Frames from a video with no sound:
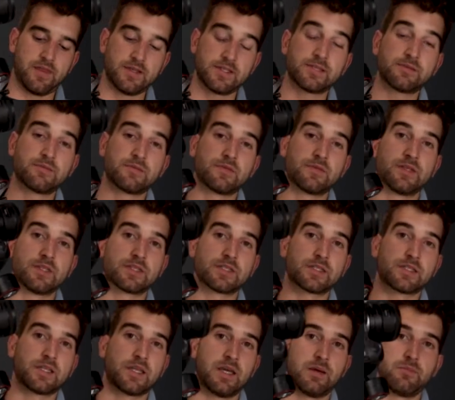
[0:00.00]
this
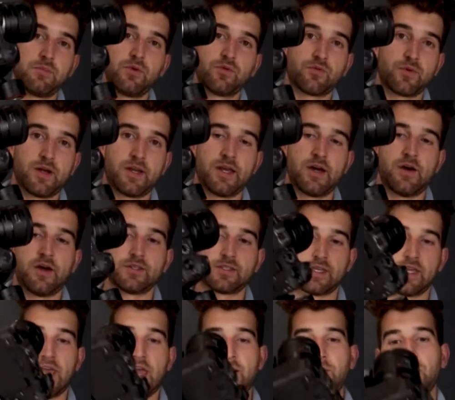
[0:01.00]
gimbal right now
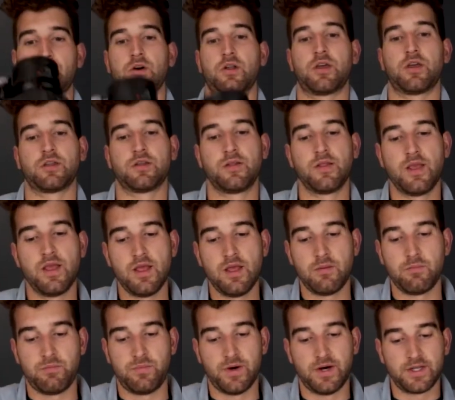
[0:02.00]
has a camera on it.
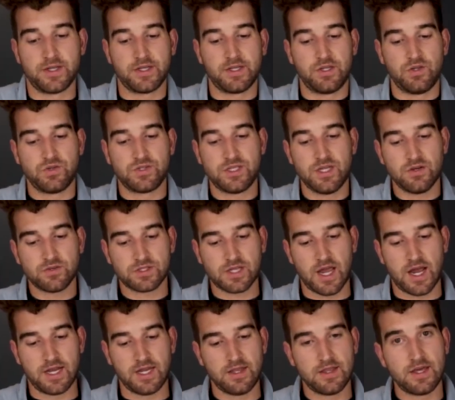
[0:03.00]
But you see how
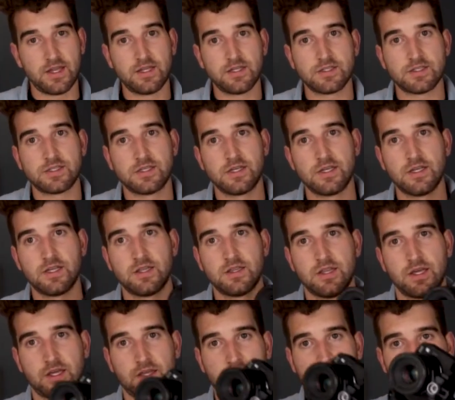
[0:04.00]
tiny that is?
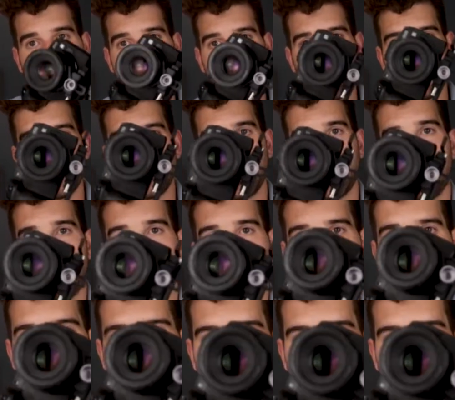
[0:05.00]
Like, I